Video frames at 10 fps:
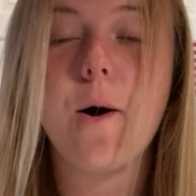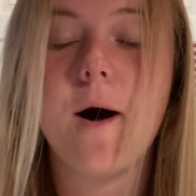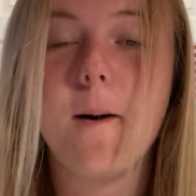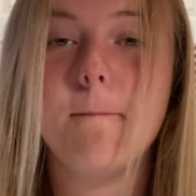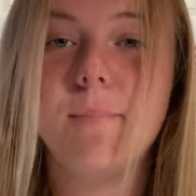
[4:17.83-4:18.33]

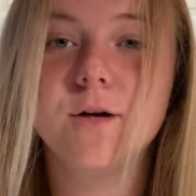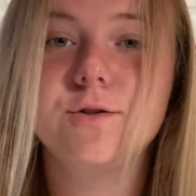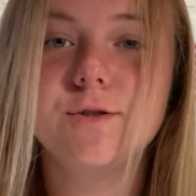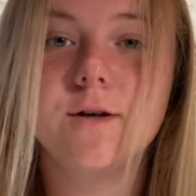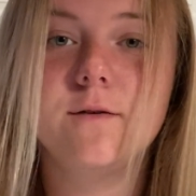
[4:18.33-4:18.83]
a
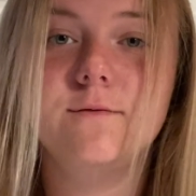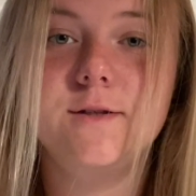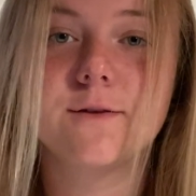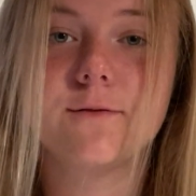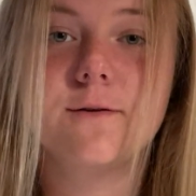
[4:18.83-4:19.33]
bunch of
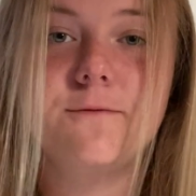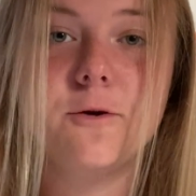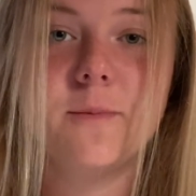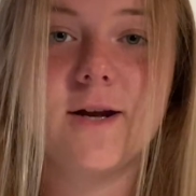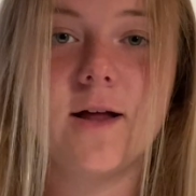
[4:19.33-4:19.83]
different
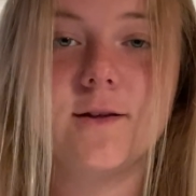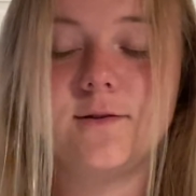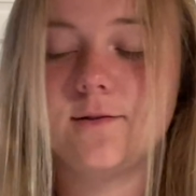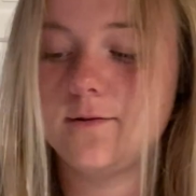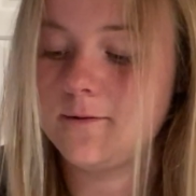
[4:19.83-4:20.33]
film
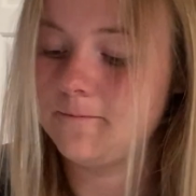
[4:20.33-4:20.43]
analysis.